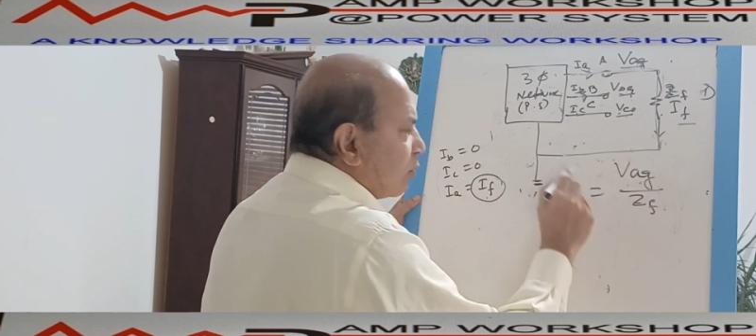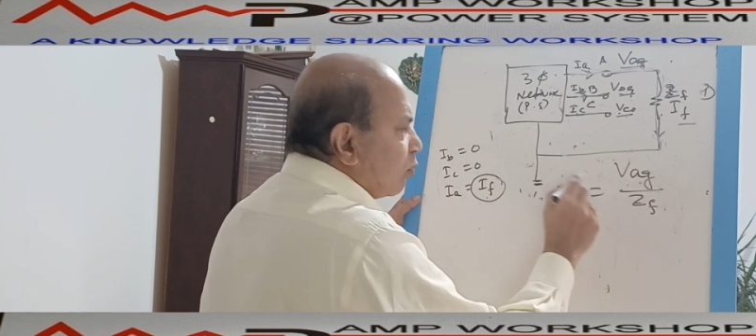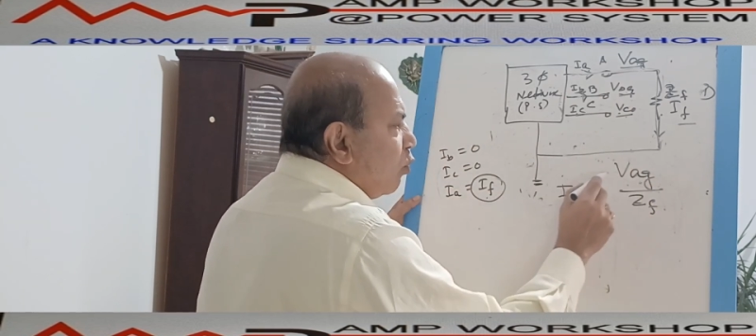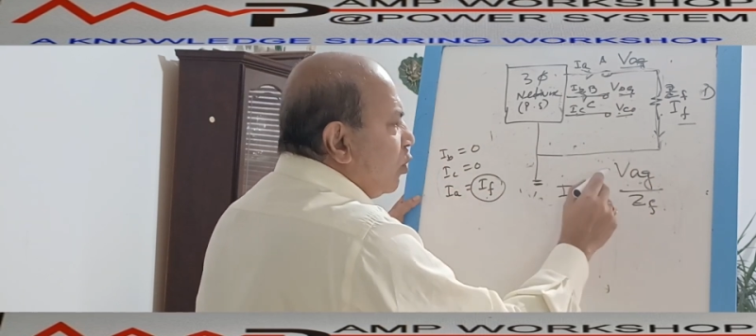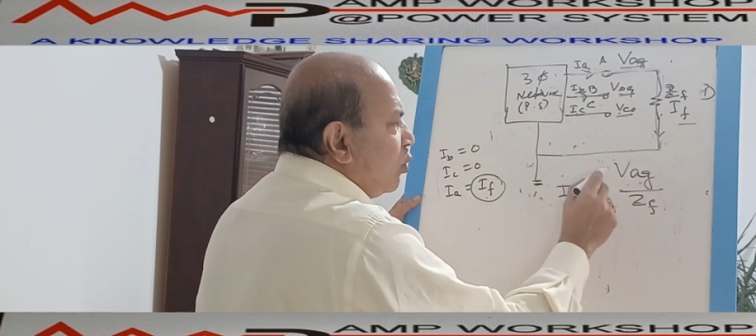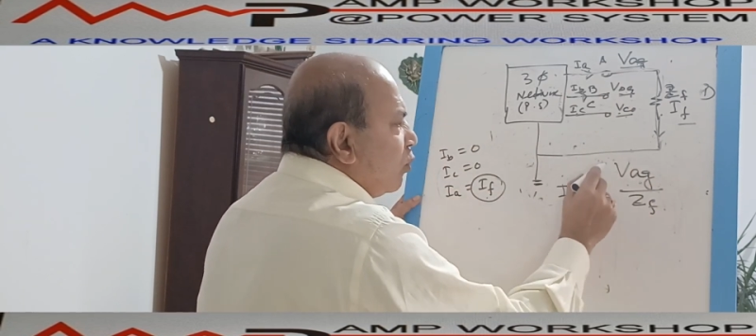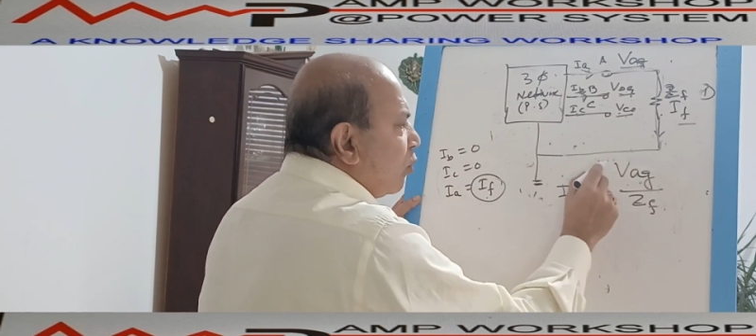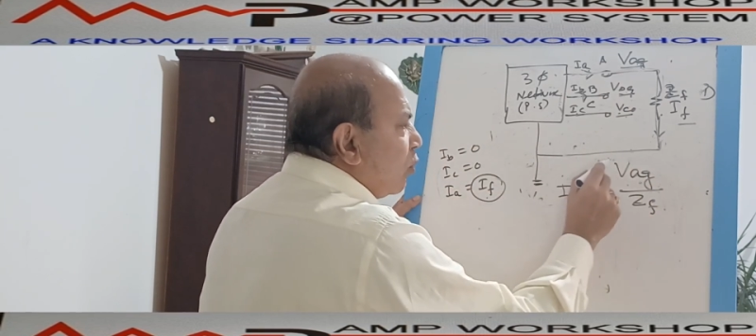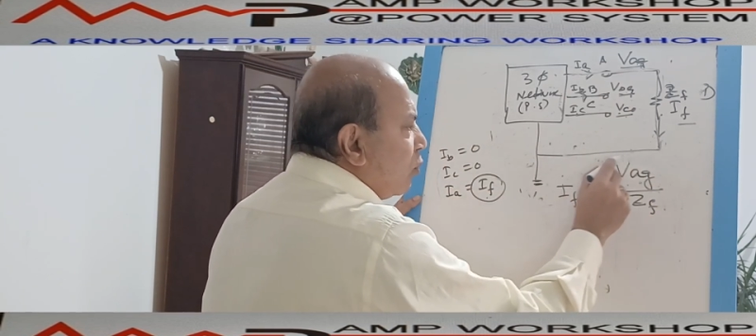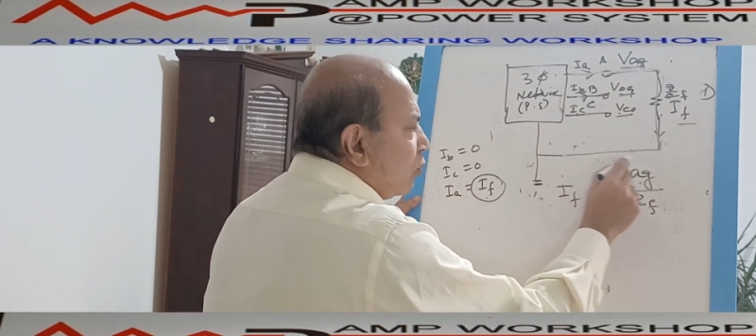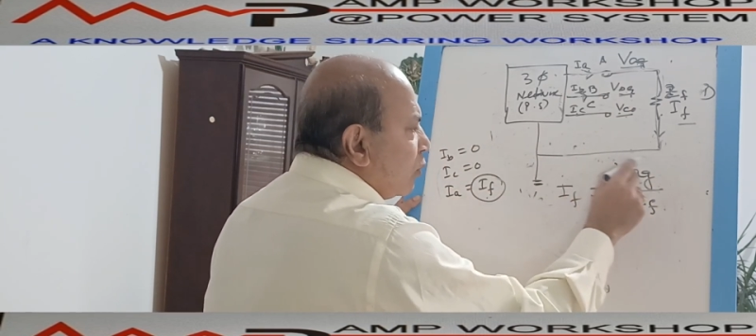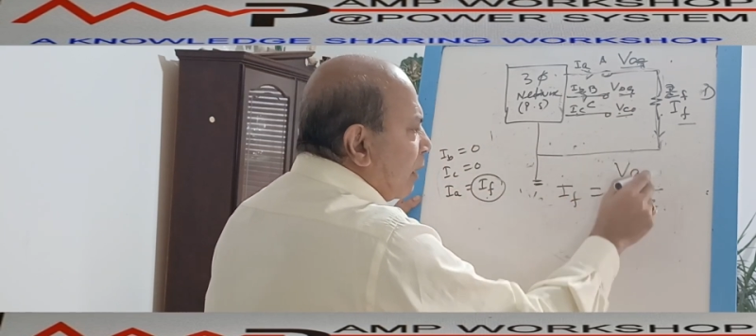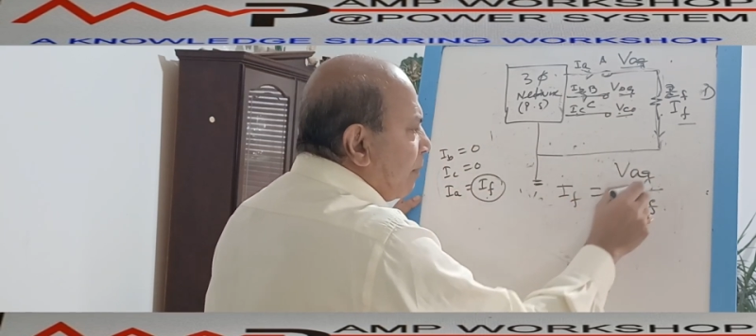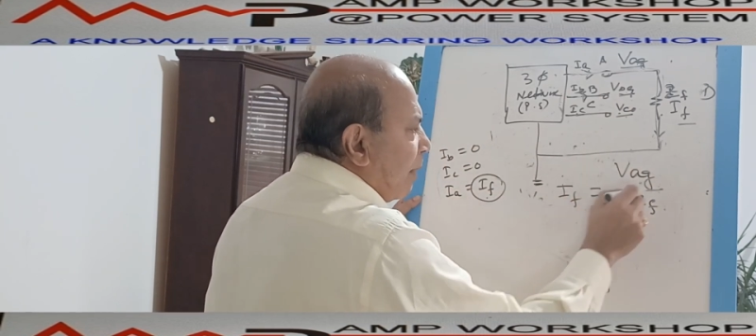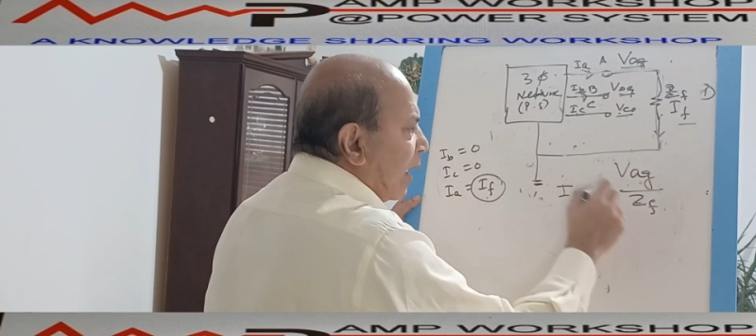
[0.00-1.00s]
we don't know
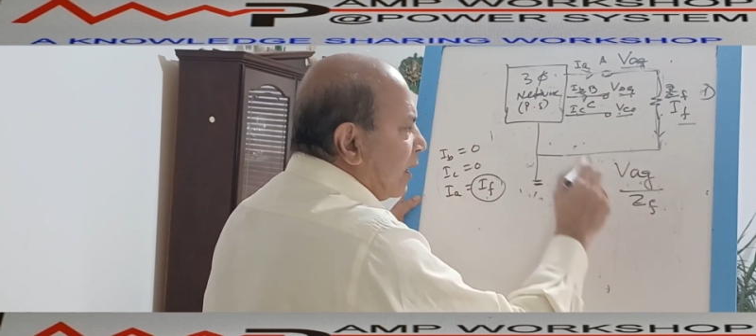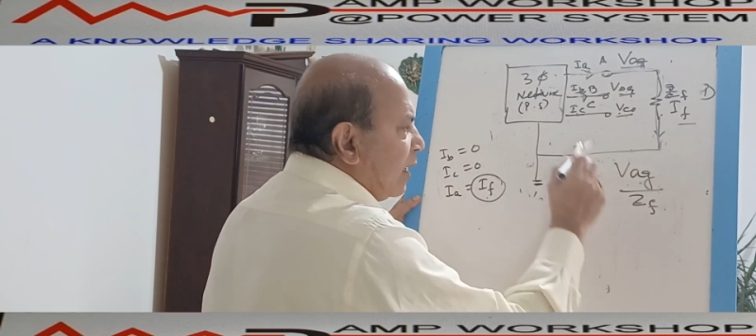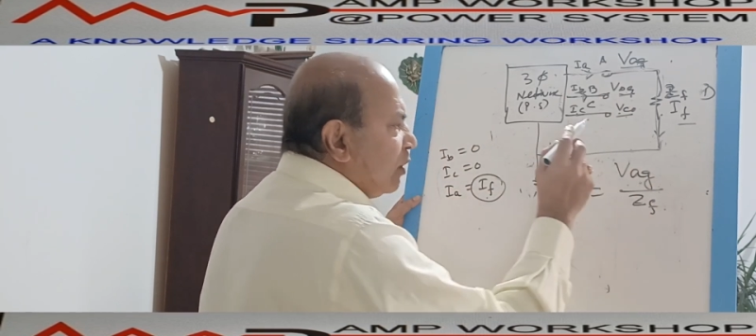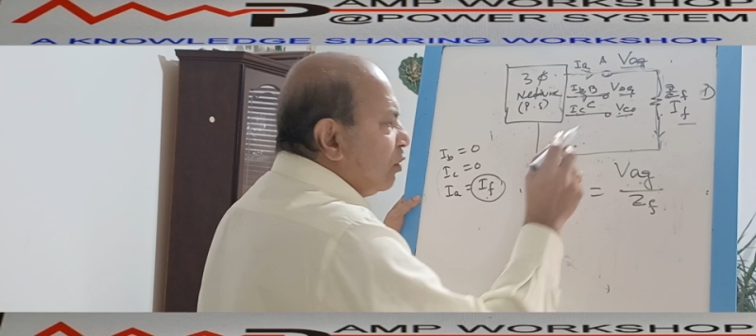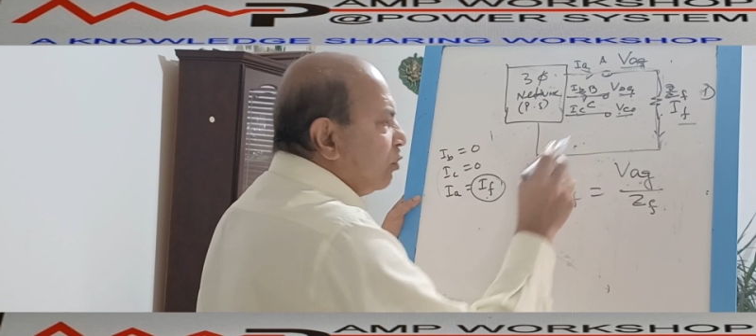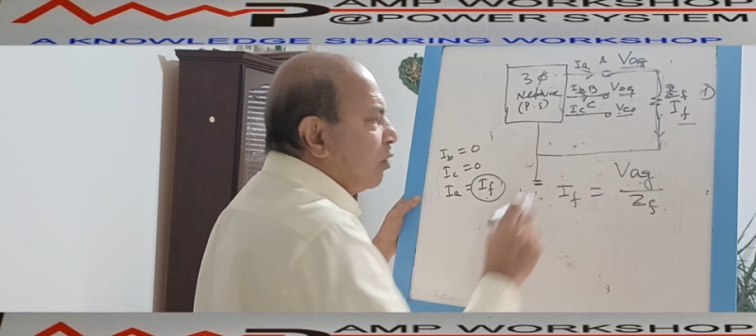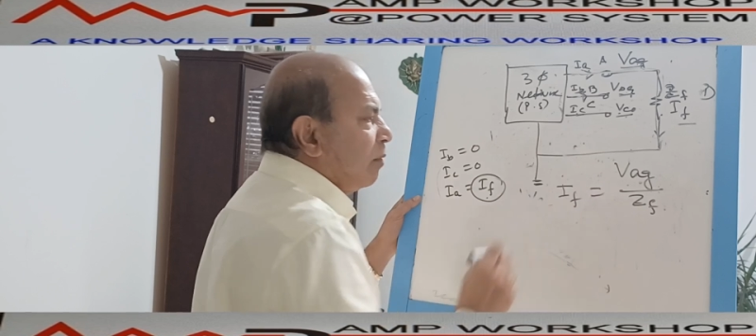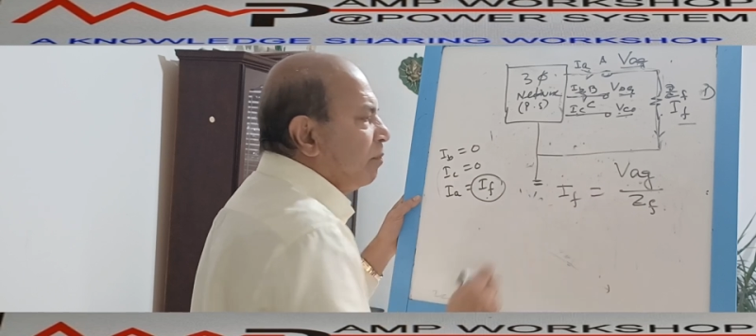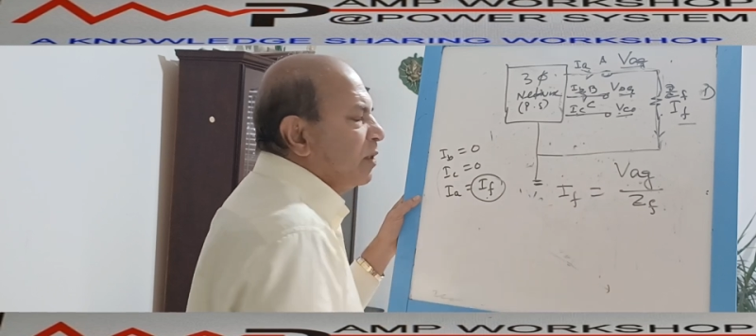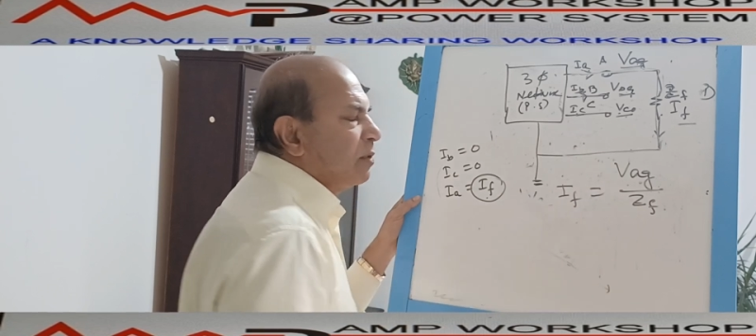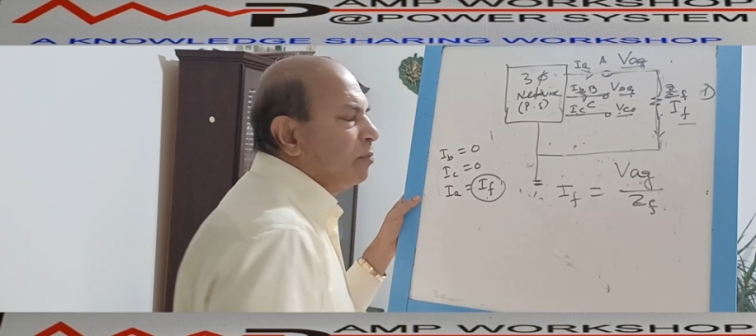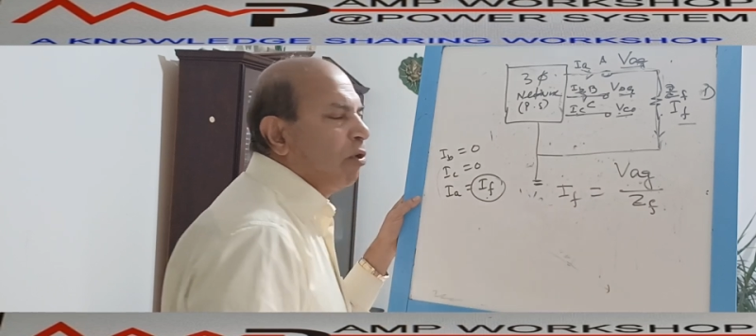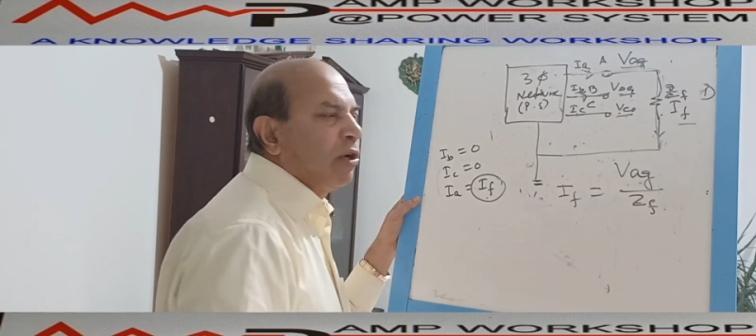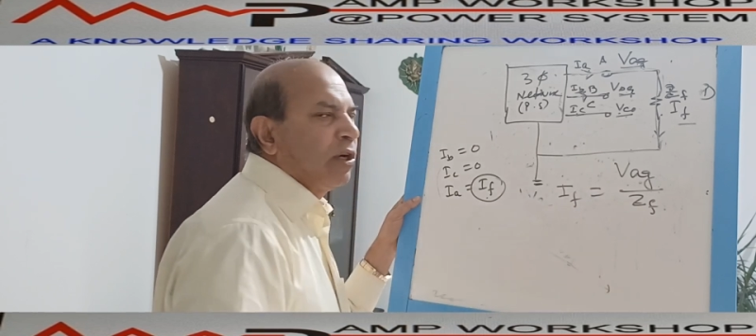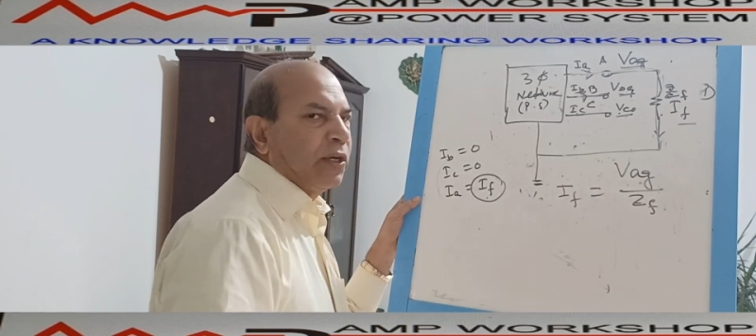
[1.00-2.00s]
the magnitude of this
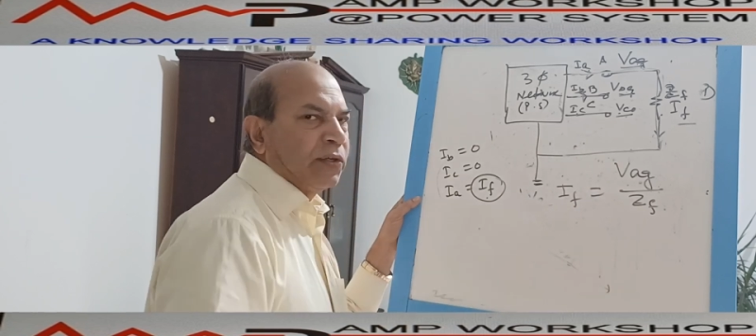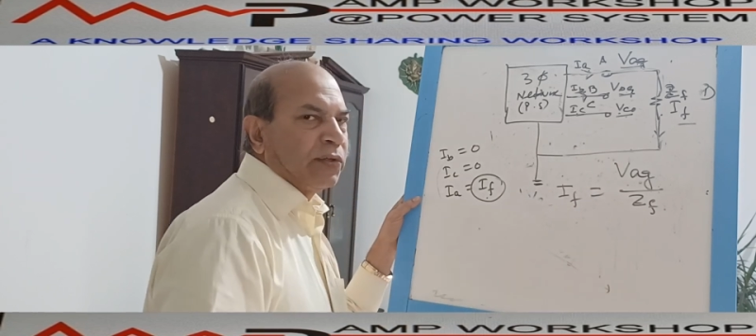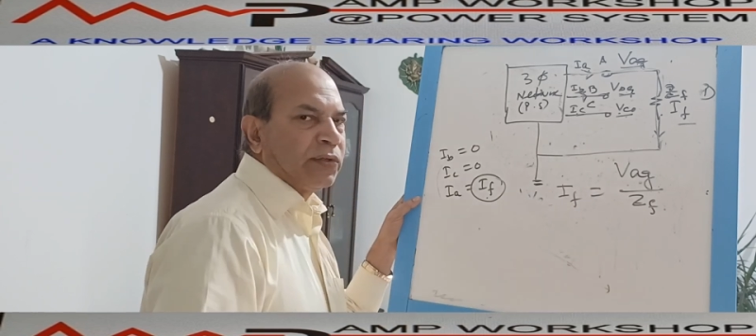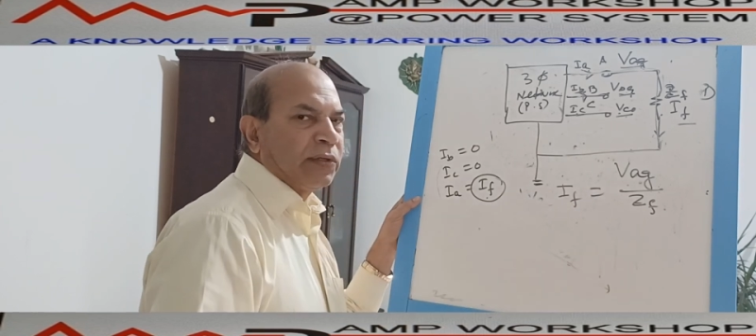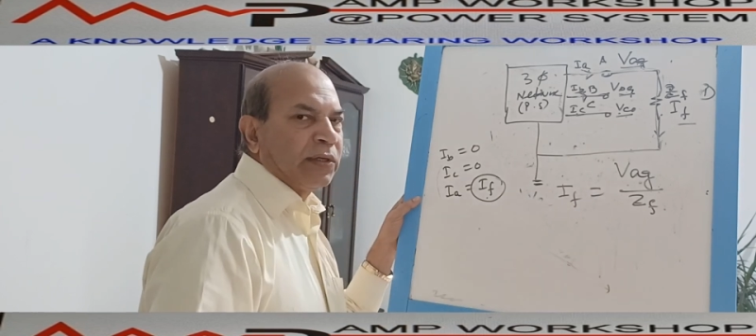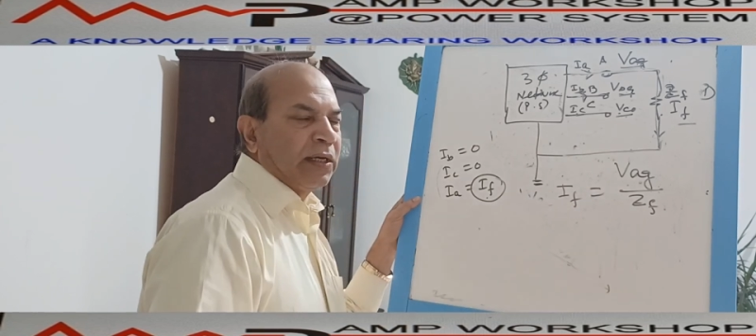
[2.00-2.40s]
voltage.